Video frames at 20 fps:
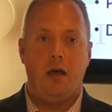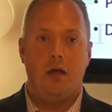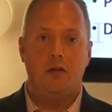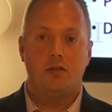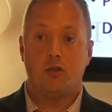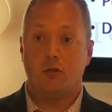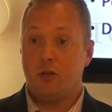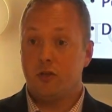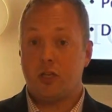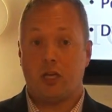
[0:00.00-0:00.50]

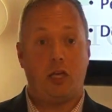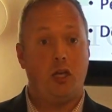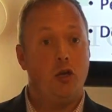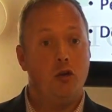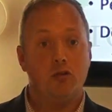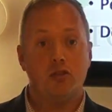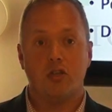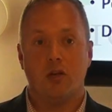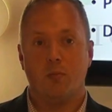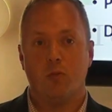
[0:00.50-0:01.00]
So there's a
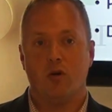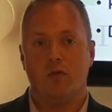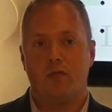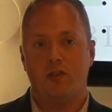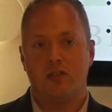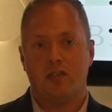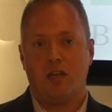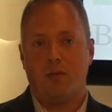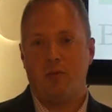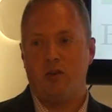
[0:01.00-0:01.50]
huge number of
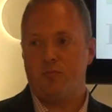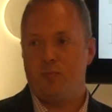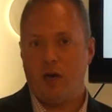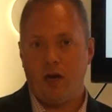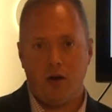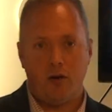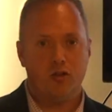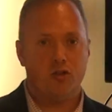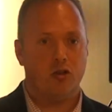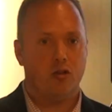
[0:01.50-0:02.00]
these companies,
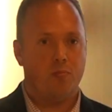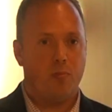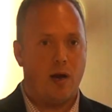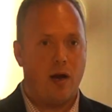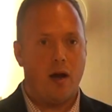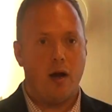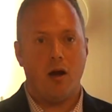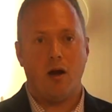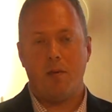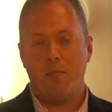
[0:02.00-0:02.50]
Behringer,
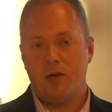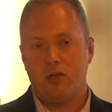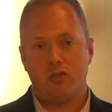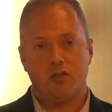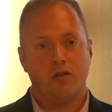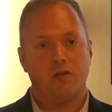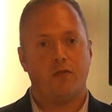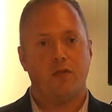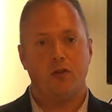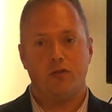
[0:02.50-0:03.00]
Bayer, I
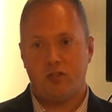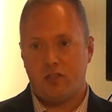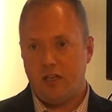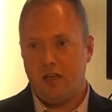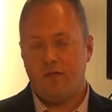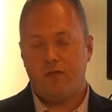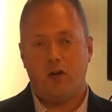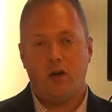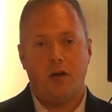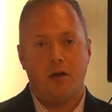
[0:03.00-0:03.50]
mentioned a few,
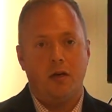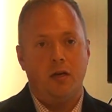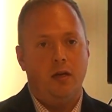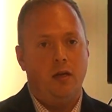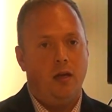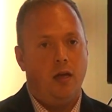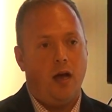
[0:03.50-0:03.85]
SIVA.